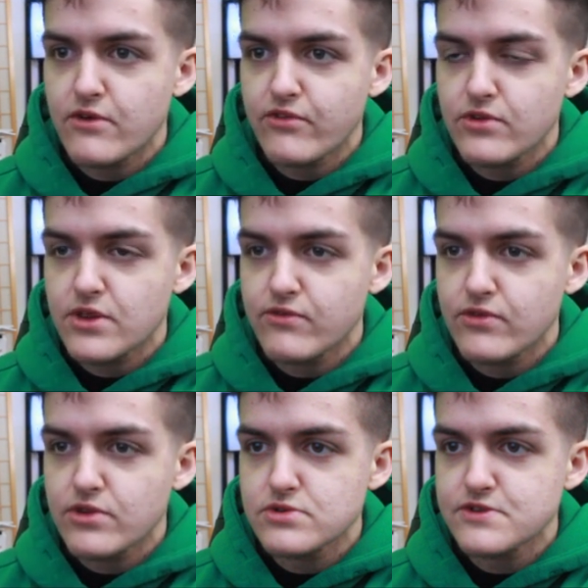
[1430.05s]
for
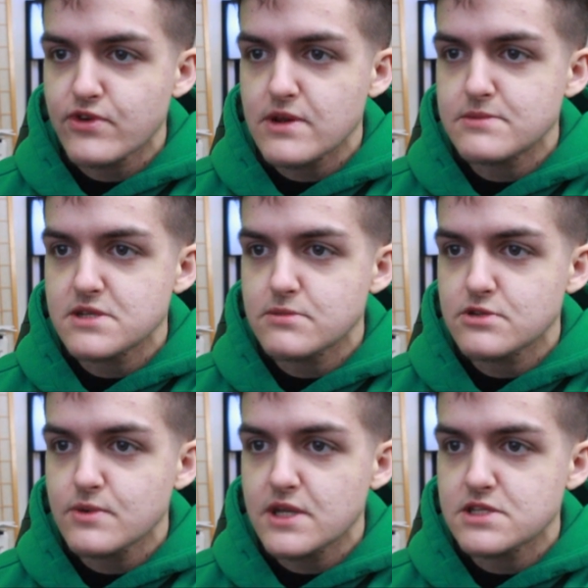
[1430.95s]
those frames in
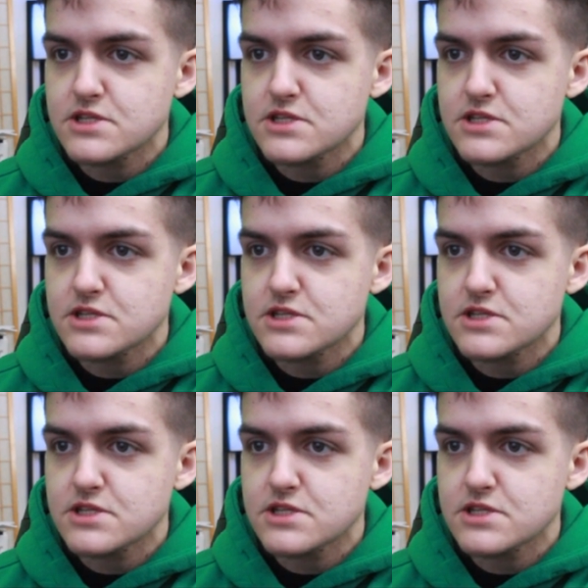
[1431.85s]
between.